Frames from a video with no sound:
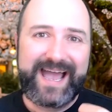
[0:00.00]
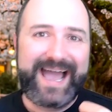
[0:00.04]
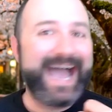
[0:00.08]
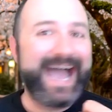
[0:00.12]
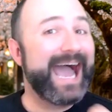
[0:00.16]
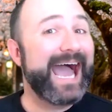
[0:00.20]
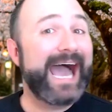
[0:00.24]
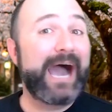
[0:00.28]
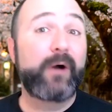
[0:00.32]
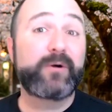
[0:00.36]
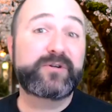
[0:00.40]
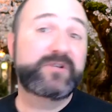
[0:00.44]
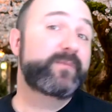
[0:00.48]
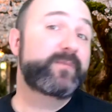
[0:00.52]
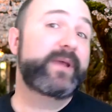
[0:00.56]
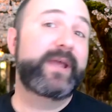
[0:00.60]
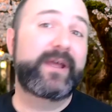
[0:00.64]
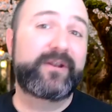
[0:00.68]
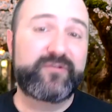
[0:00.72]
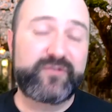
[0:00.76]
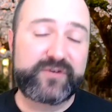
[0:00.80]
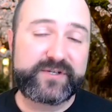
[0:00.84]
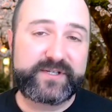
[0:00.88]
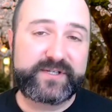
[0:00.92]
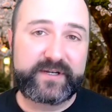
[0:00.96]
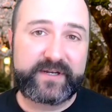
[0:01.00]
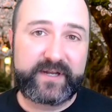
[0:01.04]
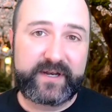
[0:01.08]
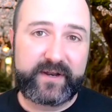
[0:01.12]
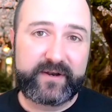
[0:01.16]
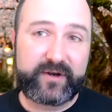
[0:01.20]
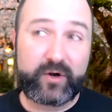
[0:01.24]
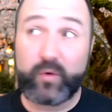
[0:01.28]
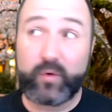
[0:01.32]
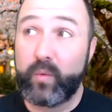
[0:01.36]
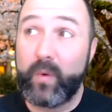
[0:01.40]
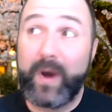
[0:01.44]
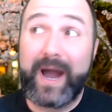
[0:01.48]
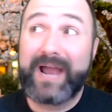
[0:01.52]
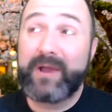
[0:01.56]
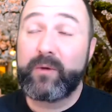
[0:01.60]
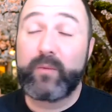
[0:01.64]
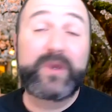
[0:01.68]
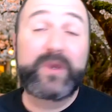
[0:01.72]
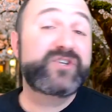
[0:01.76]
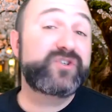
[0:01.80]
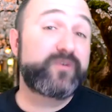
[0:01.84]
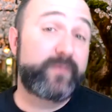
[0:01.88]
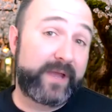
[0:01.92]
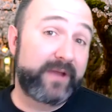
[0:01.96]
how to be interested in it or why
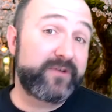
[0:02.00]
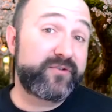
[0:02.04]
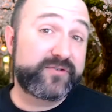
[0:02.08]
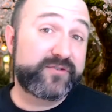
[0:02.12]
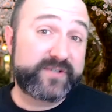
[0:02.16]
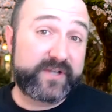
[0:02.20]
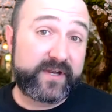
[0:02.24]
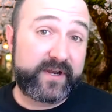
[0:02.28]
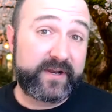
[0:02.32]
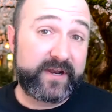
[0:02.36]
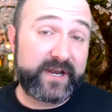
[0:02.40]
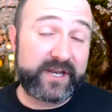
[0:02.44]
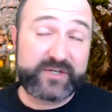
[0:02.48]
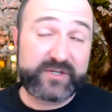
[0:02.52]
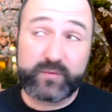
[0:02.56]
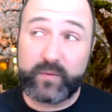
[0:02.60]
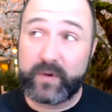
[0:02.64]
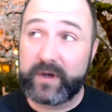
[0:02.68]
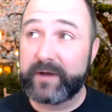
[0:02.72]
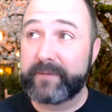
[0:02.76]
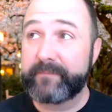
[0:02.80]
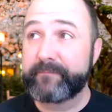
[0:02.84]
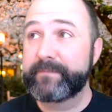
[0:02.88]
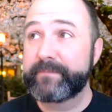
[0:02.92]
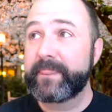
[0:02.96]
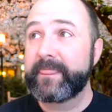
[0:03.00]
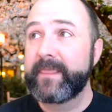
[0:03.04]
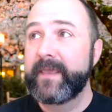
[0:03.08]
we should be interested in it as well.